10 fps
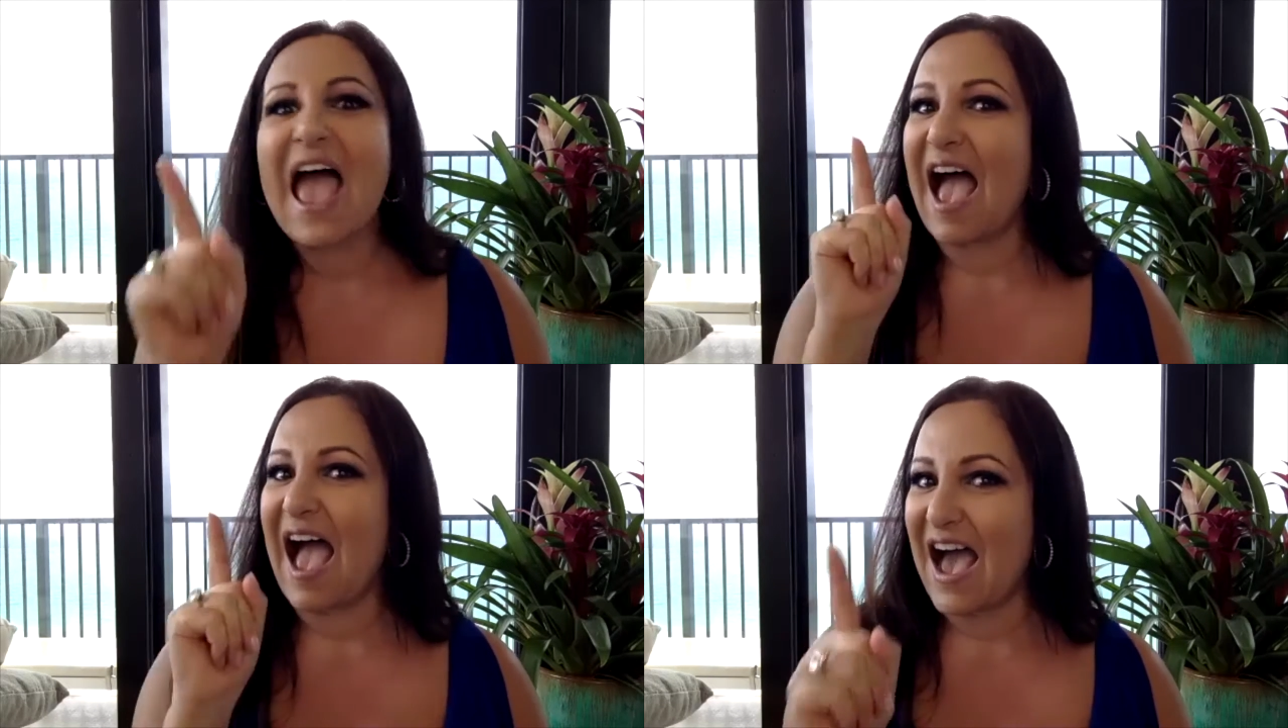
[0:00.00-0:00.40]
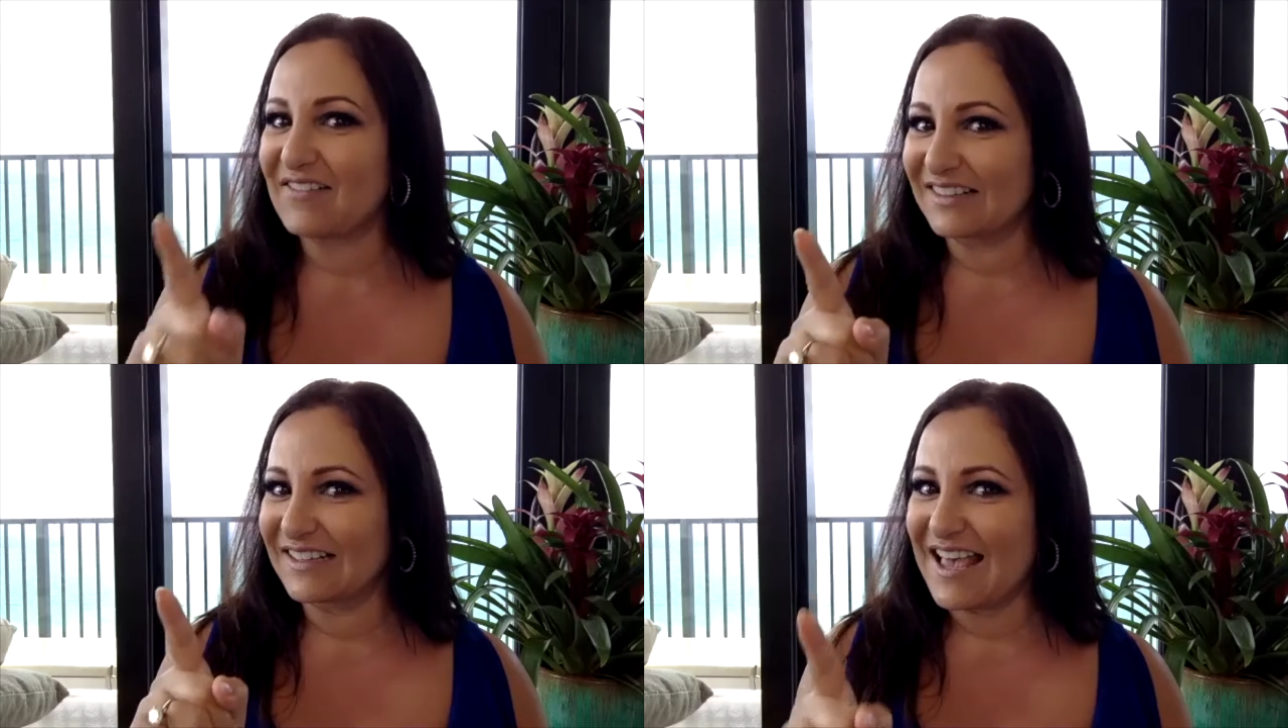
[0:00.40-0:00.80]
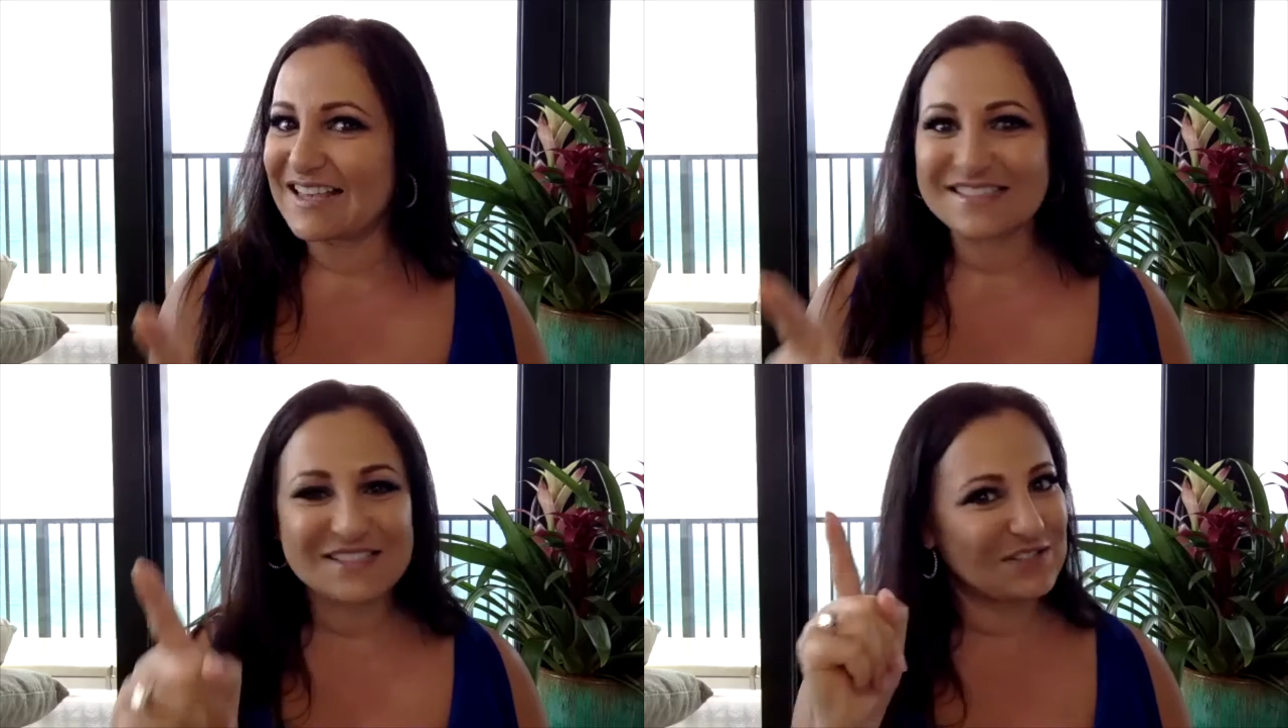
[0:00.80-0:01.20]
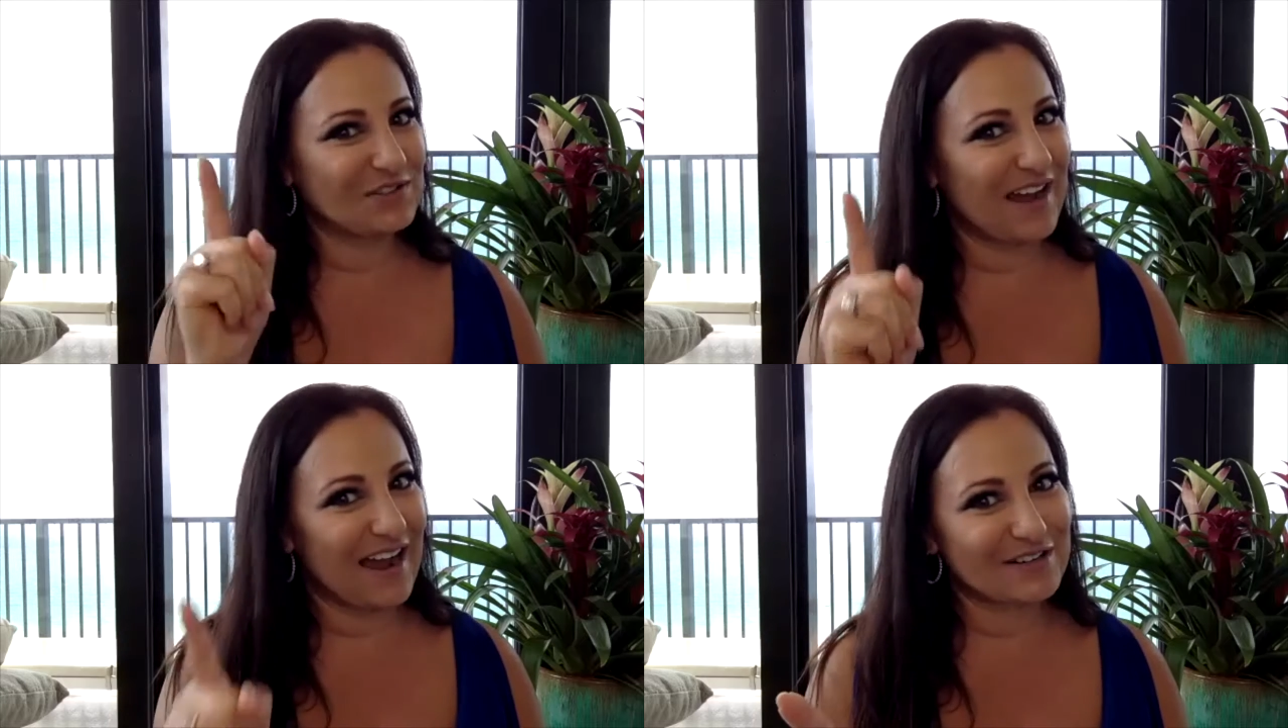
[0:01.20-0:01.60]
have a list. You
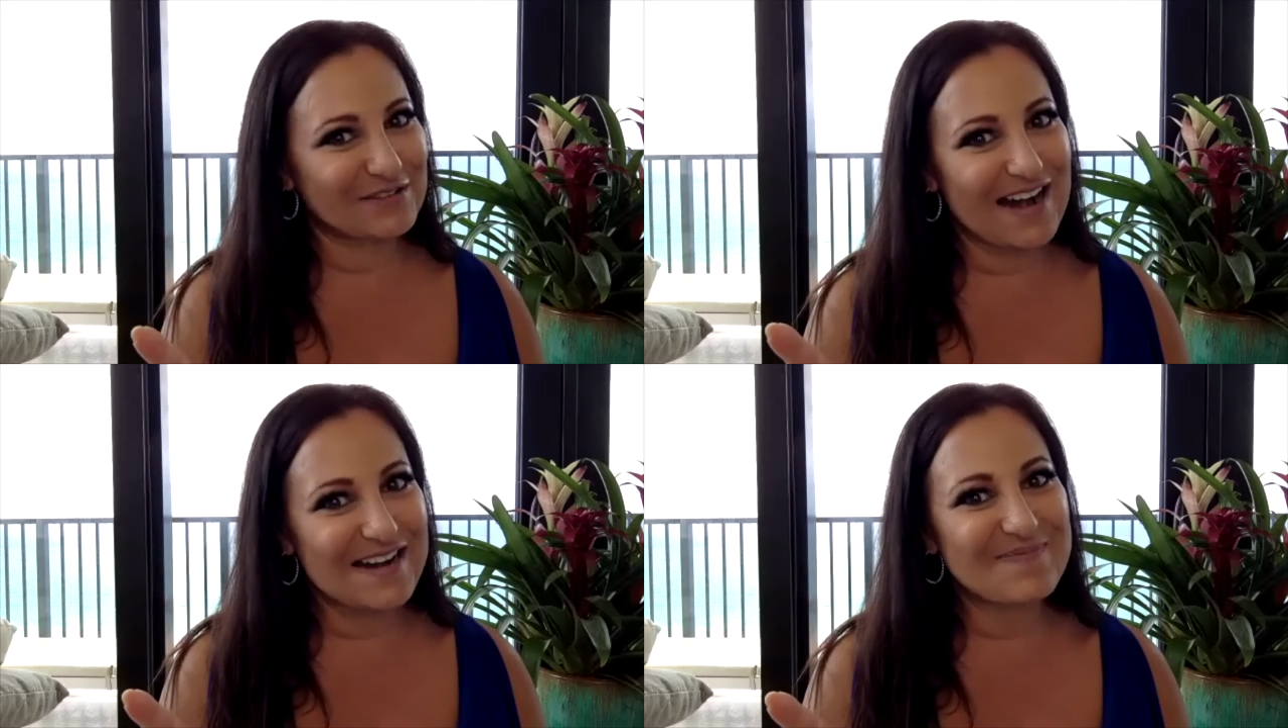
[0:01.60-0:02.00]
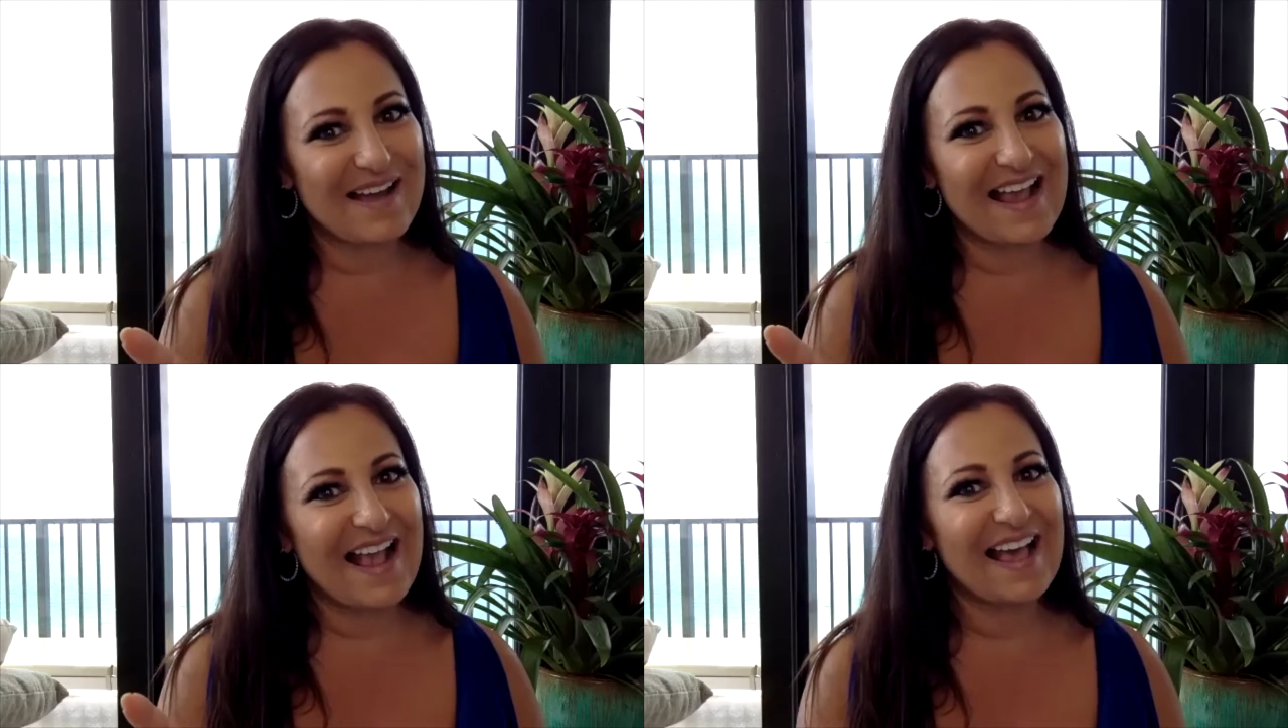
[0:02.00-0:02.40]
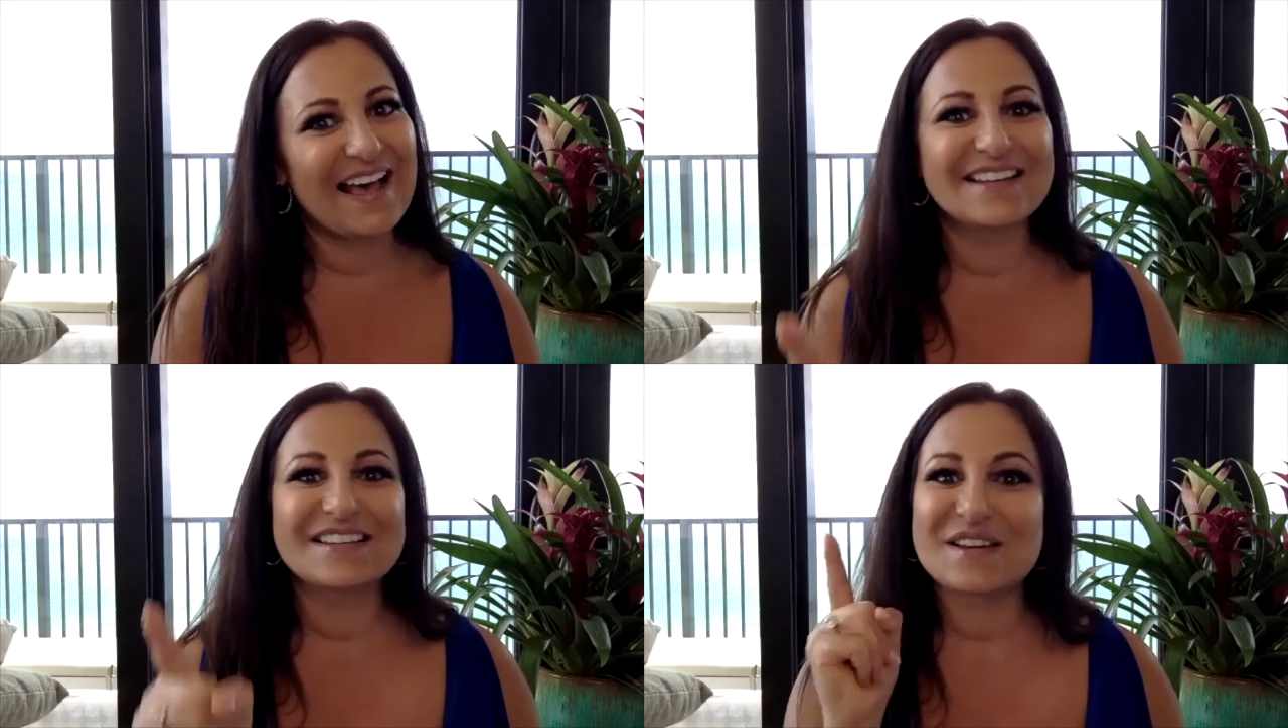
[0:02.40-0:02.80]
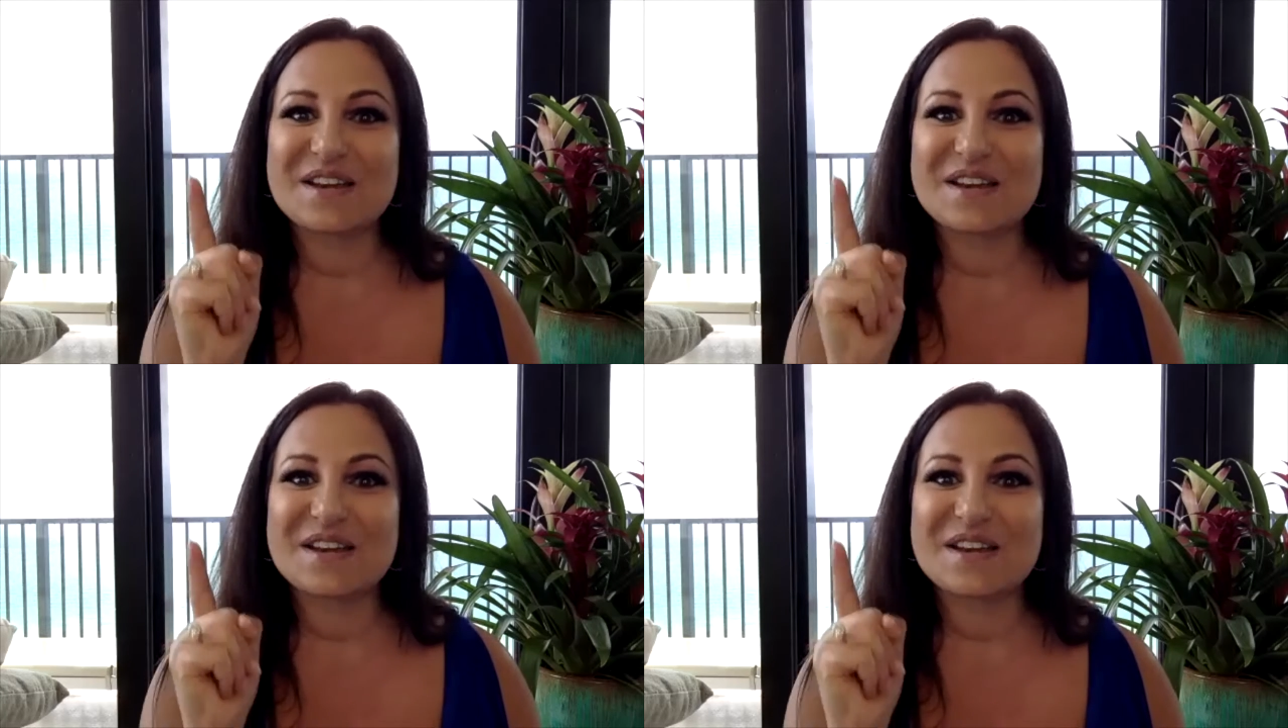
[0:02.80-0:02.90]
got to write it by hand.